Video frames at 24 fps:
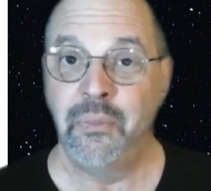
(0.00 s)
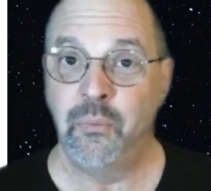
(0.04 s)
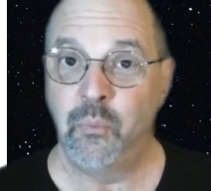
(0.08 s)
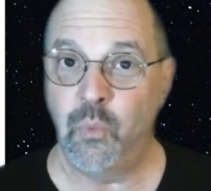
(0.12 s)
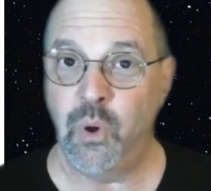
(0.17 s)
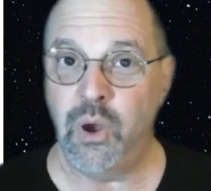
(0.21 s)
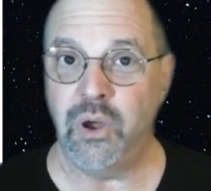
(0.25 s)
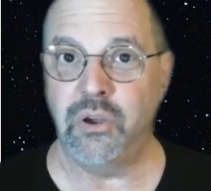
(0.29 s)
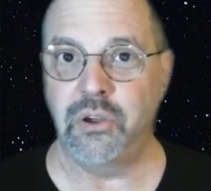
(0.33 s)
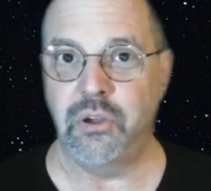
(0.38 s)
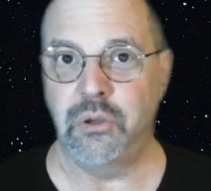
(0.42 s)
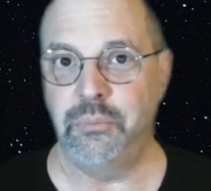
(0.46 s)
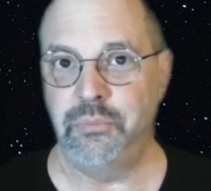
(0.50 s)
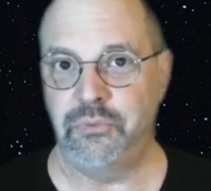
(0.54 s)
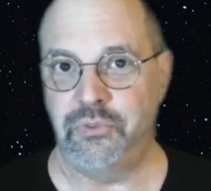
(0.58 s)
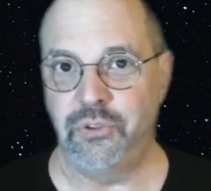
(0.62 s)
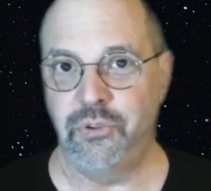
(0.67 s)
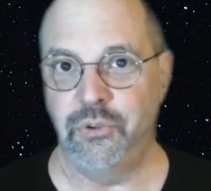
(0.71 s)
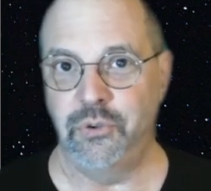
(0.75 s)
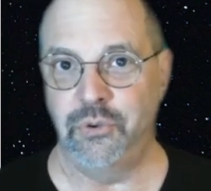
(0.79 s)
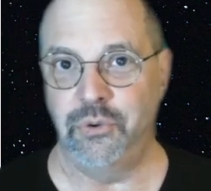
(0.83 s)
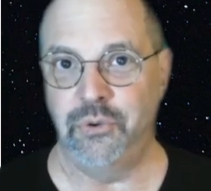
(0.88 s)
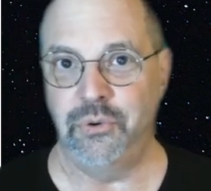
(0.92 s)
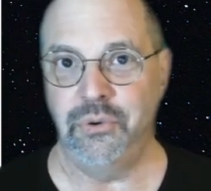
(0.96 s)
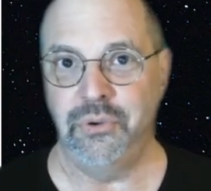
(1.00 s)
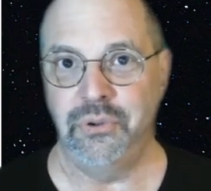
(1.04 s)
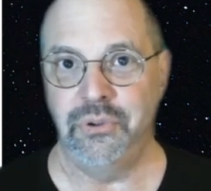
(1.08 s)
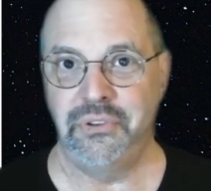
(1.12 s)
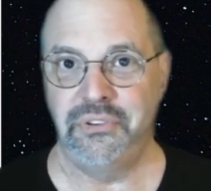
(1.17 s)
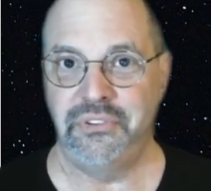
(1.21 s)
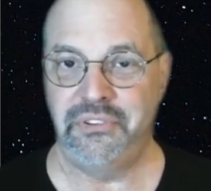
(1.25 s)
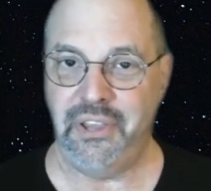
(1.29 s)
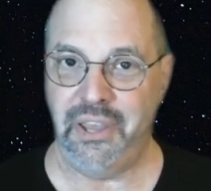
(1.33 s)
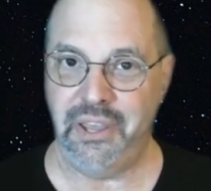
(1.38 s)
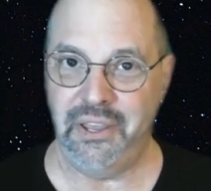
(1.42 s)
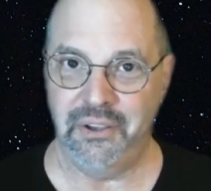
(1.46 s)
Welcome to
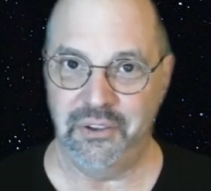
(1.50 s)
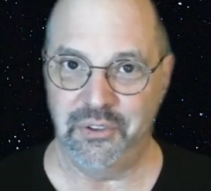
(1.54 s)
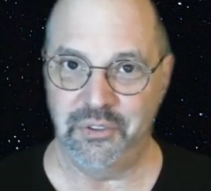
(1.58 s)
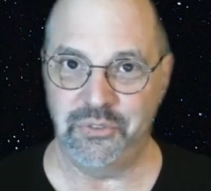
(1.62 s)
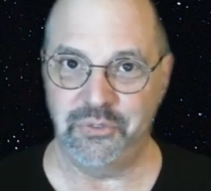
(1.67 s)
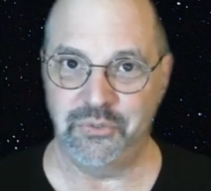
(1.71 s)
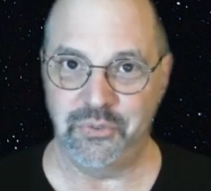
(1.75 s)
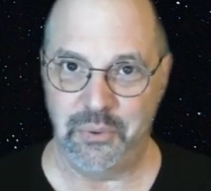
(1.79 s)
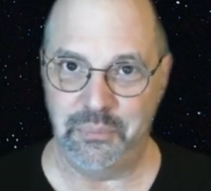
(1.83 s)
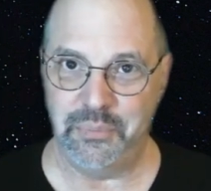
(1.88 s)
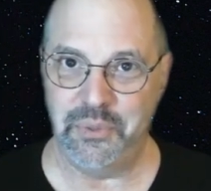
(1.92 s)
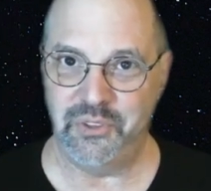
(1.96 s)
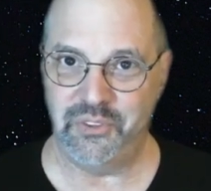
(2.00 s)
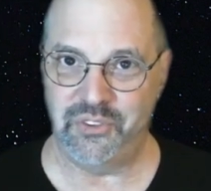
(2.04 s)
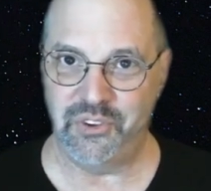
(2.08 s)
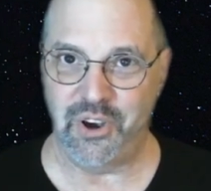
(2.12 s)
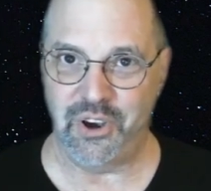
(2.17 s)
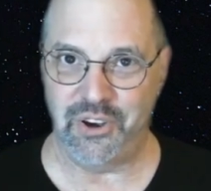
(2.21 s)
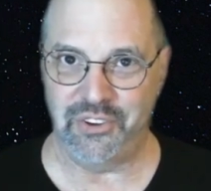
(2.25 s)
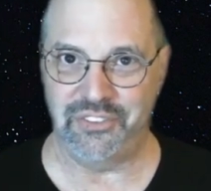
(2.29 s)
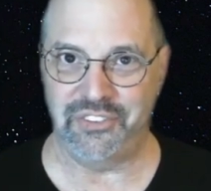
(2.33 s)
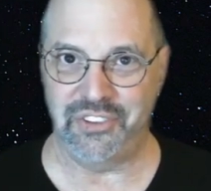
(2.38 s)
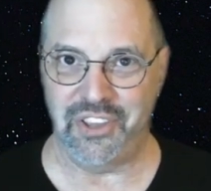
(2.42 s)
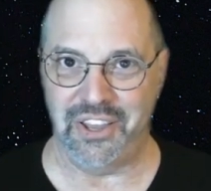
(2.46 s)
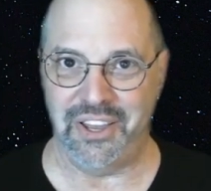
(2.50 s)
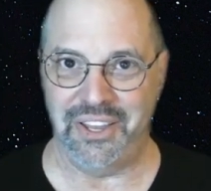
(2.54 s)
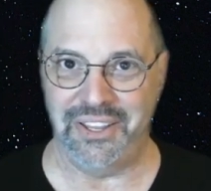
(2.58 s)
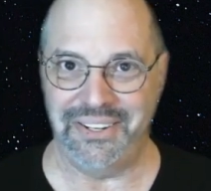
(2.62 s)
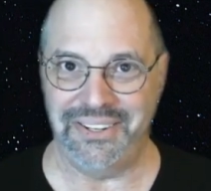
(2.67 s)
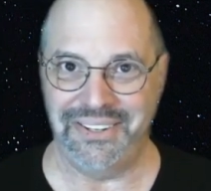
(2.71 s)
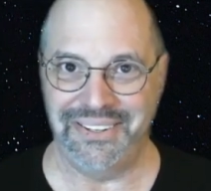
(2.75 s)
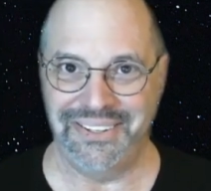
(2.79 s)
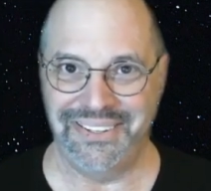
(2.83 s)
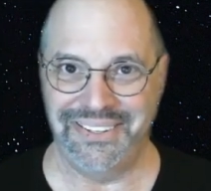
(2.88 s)
Tales from the Jar Side.